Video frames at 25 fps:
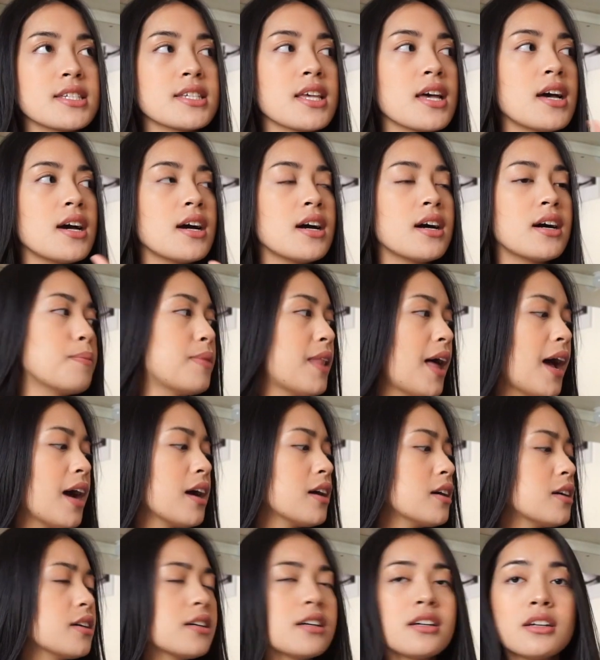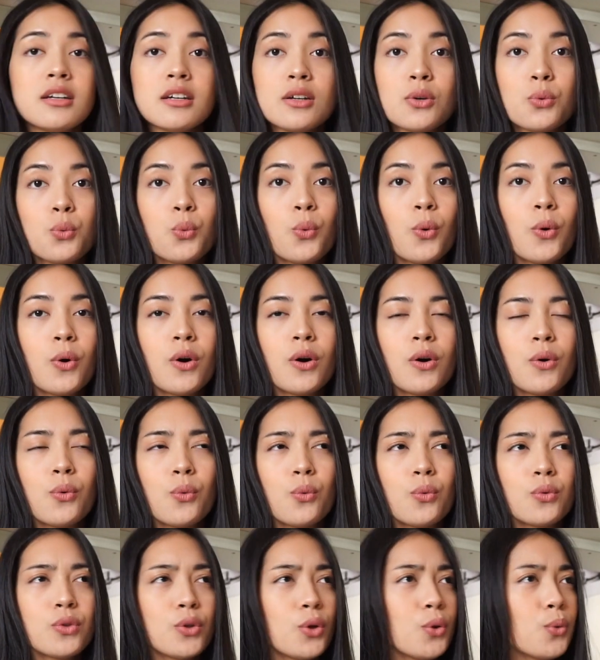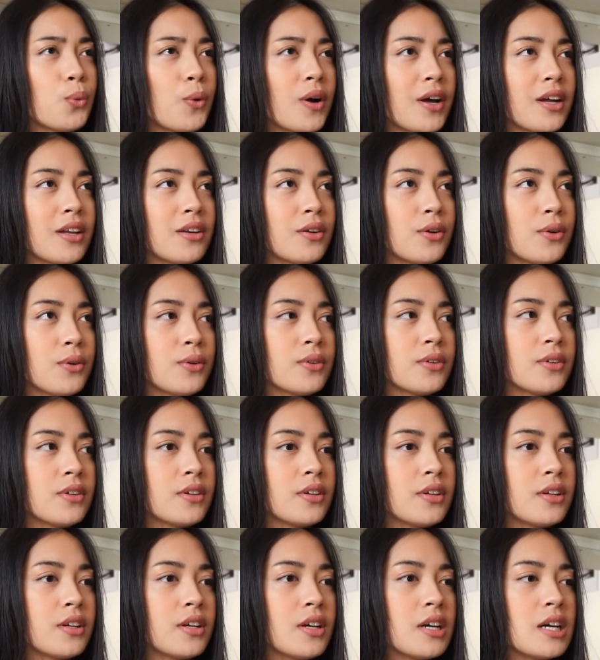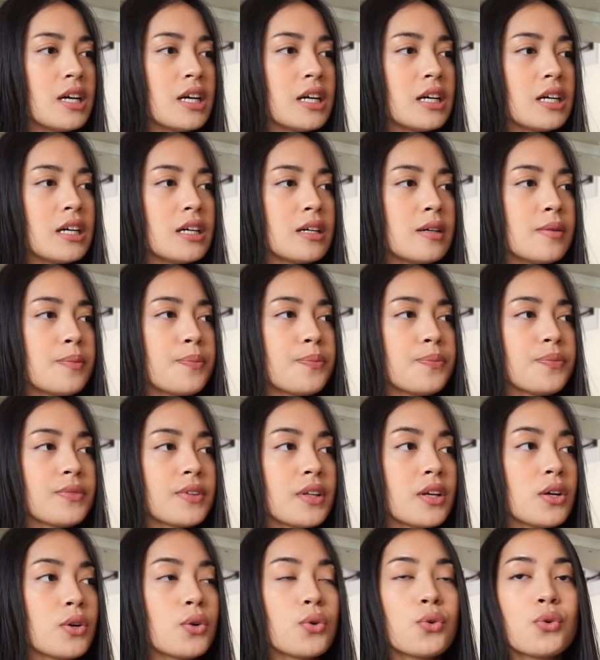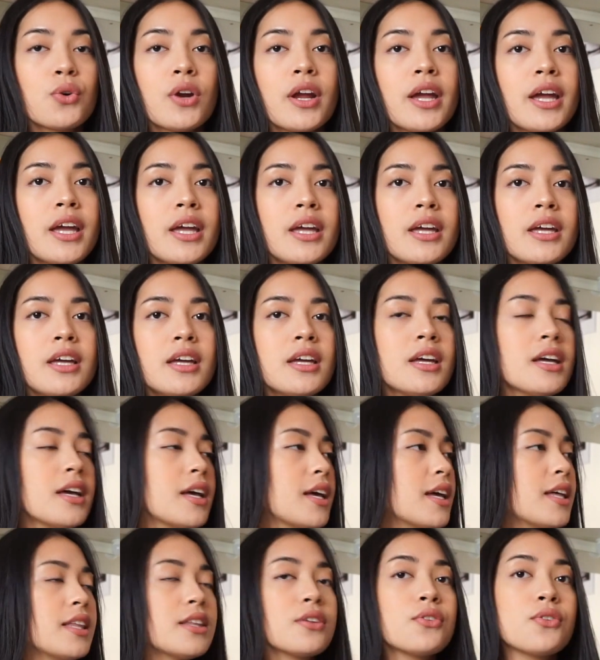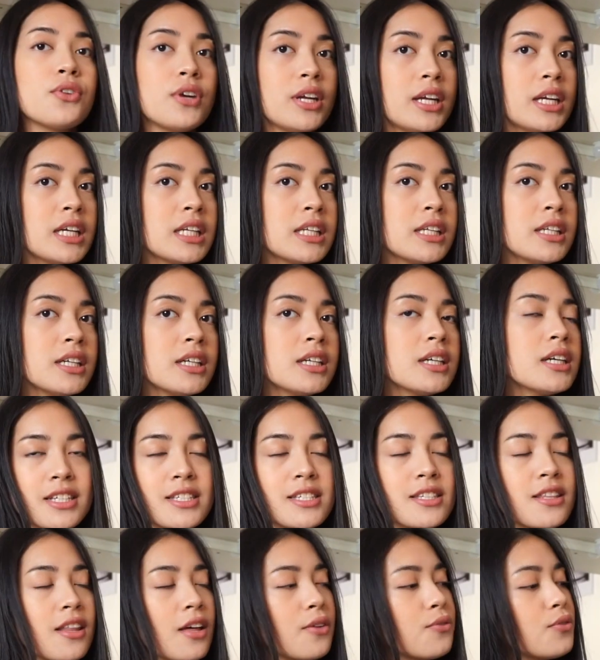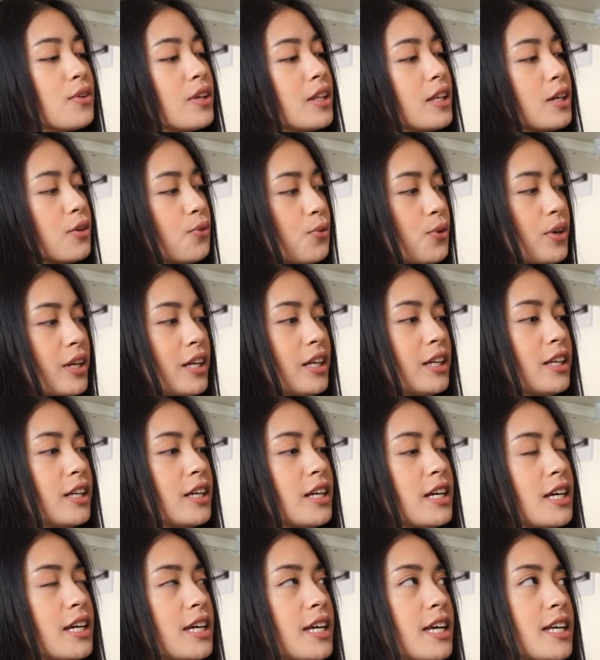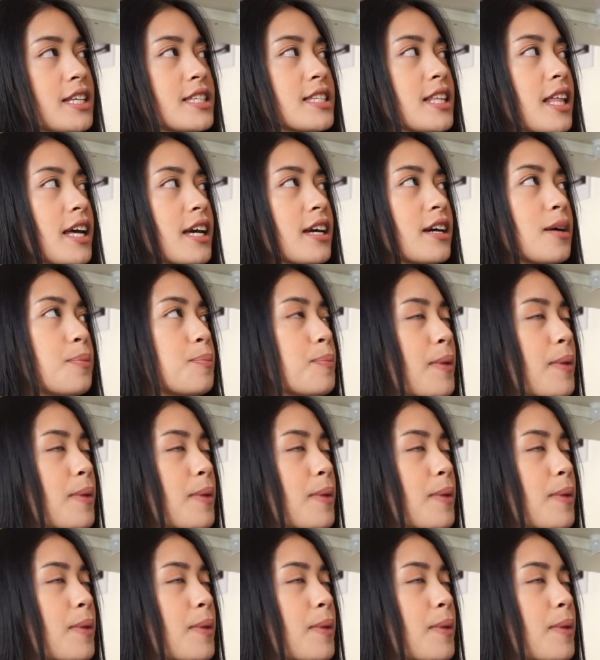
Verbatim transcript: as black, no white, no, um, gray and green. It's not really green. It's like a